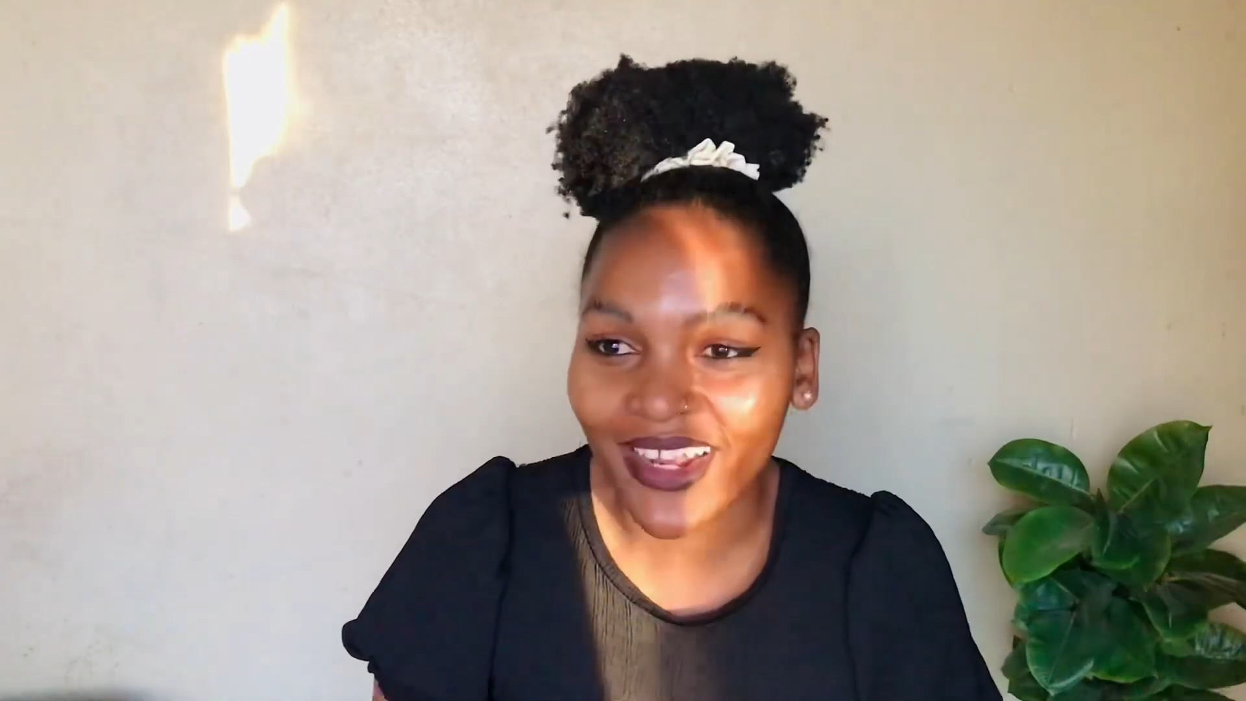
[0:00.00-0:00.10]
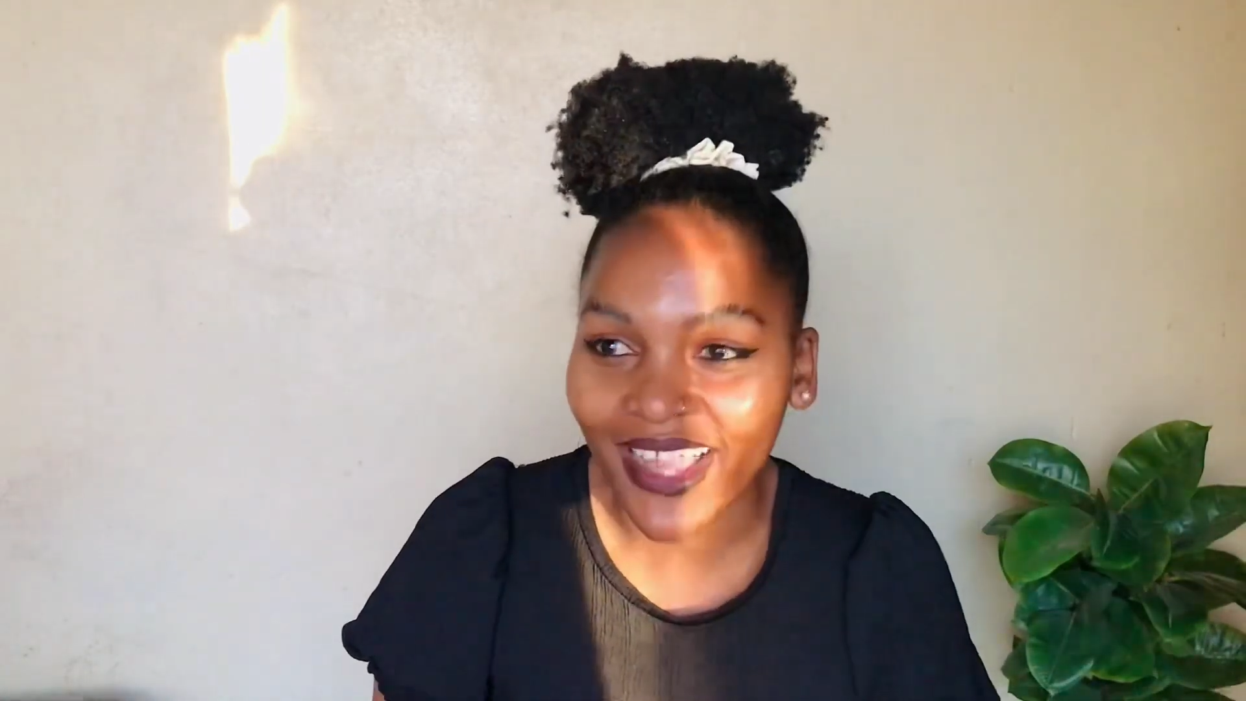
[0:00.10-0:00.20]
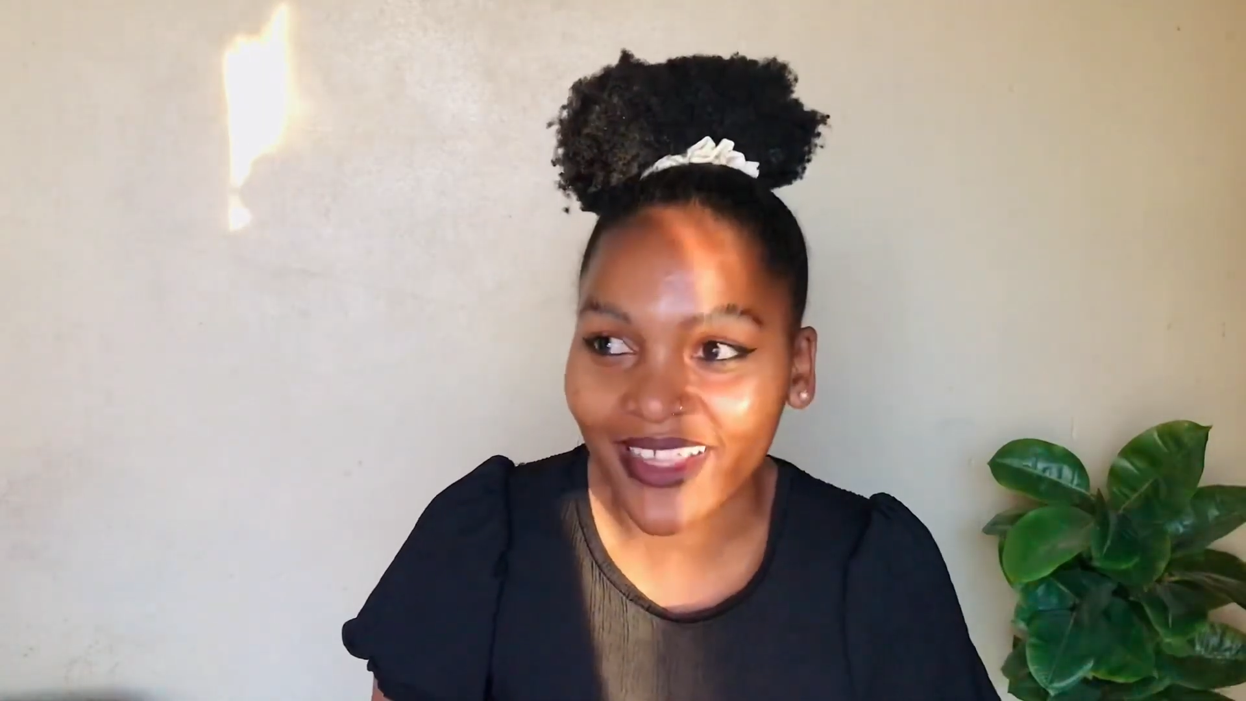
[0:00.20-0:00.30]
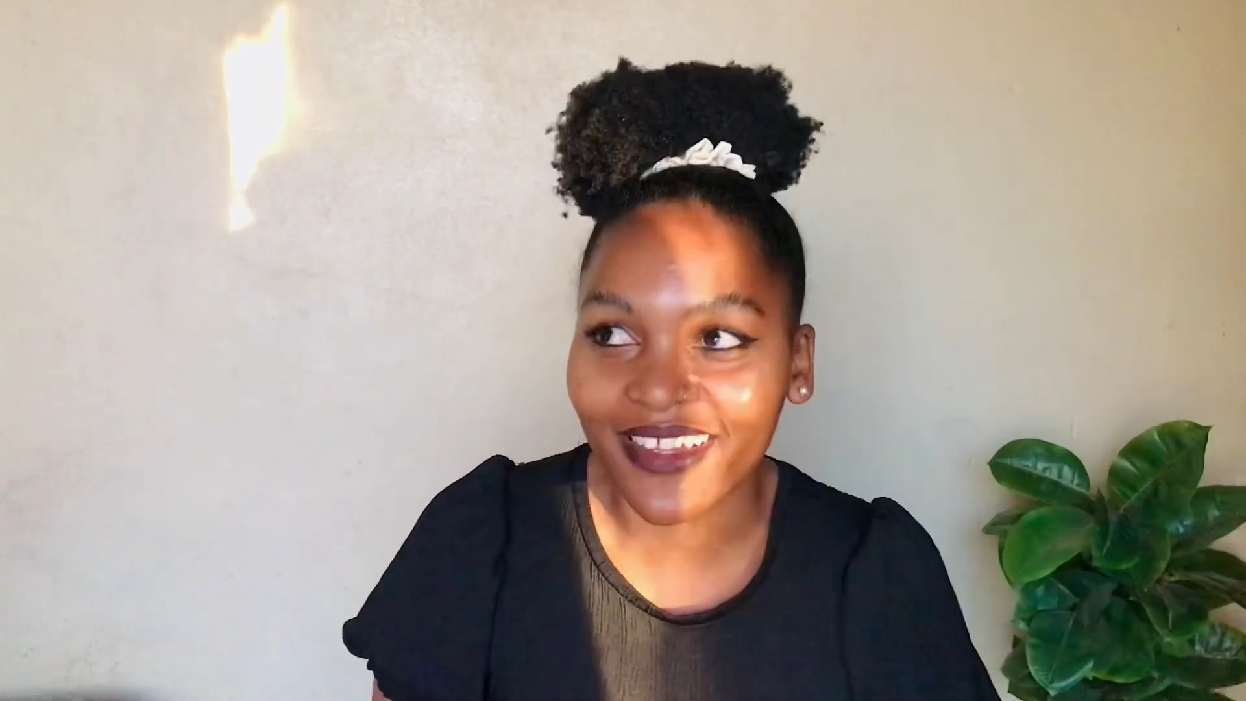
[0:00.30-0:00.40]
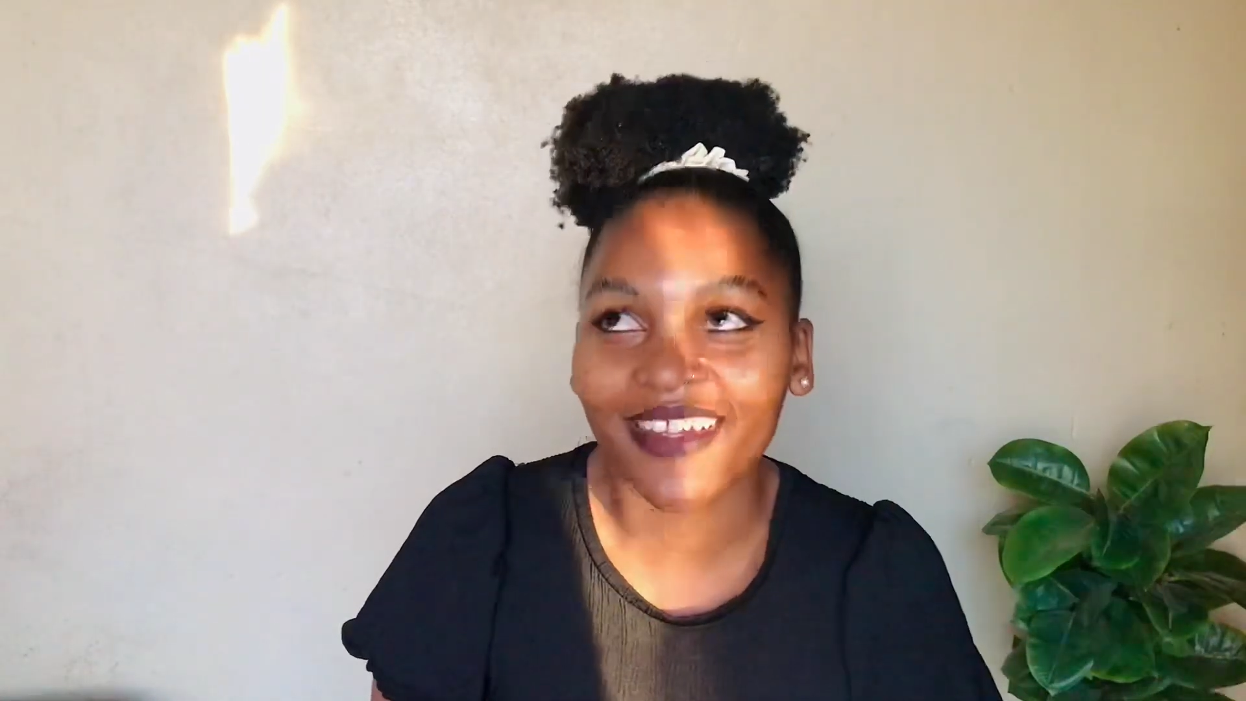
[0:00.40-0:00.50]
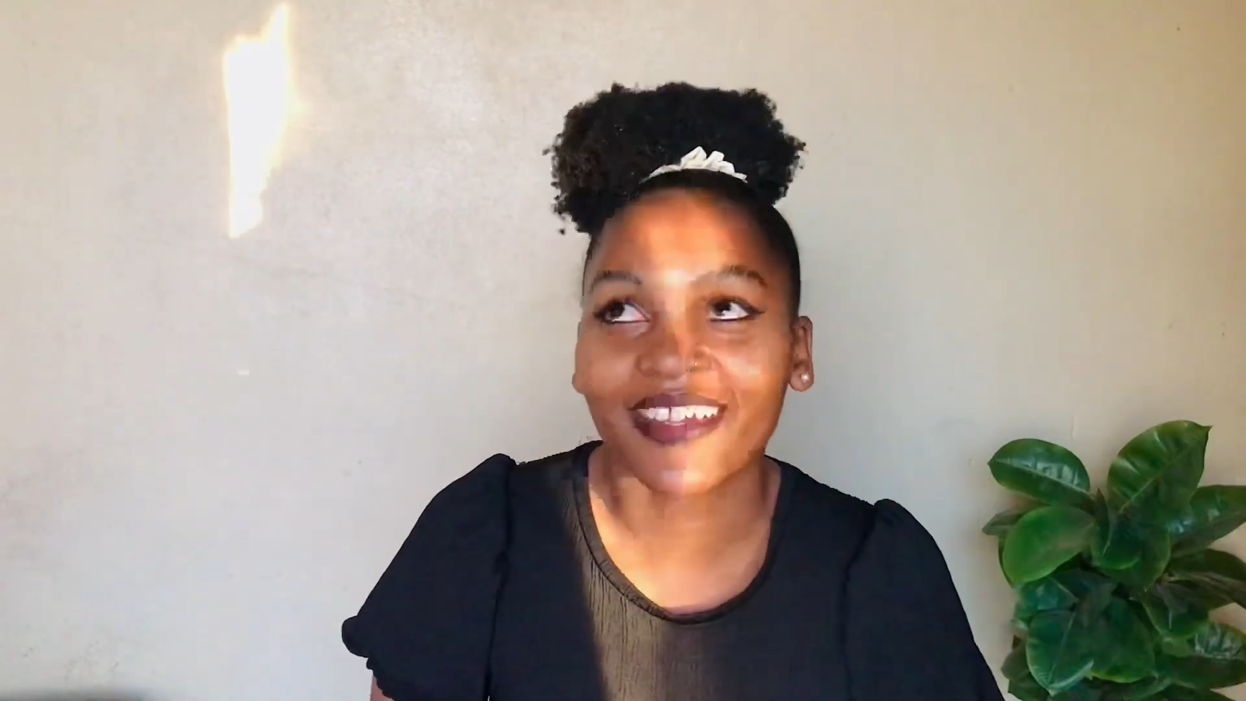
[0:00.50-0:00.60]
like,